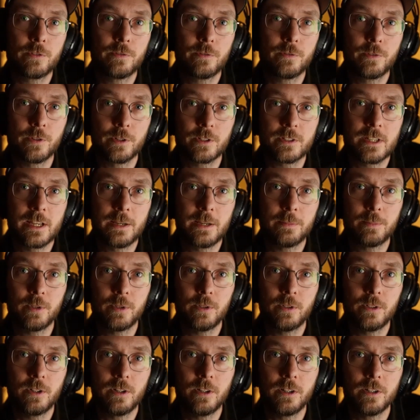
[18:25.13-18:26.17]
for
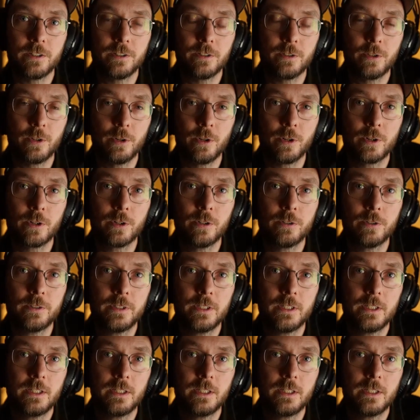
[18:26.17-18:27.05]
example, on Ergo.